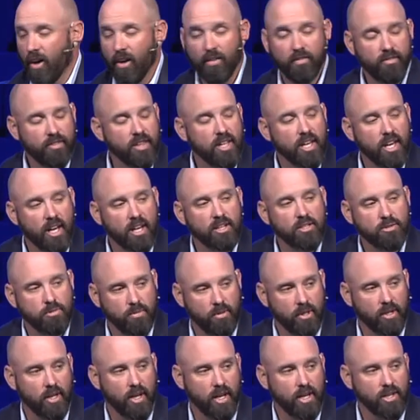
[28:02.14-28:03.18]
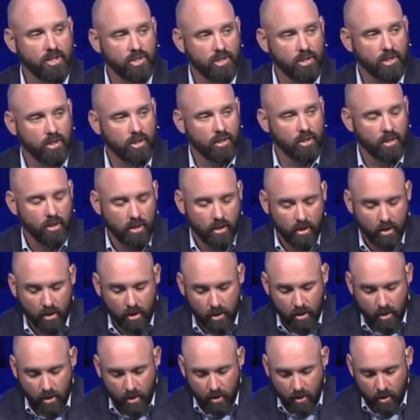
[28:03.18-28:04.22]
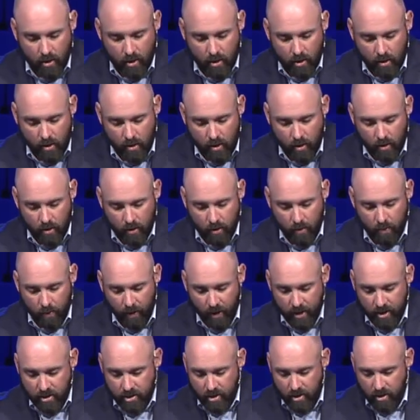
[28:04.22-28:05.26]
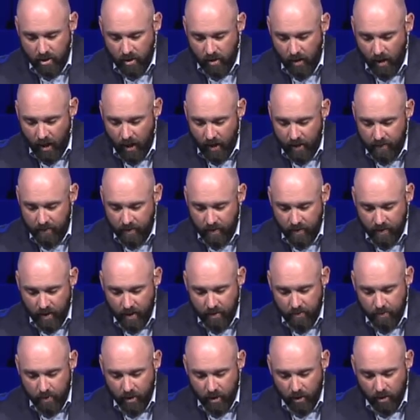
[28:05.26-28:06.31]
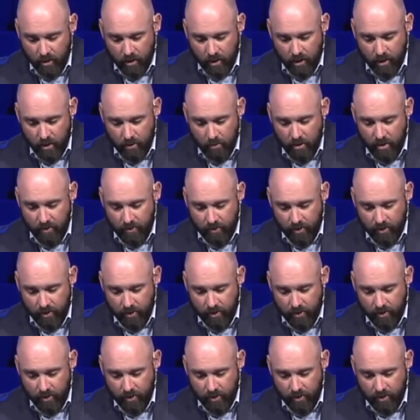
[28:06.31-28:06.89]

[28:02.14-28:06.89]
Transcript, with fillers: of the explanation, the place in their life that they've been looking to be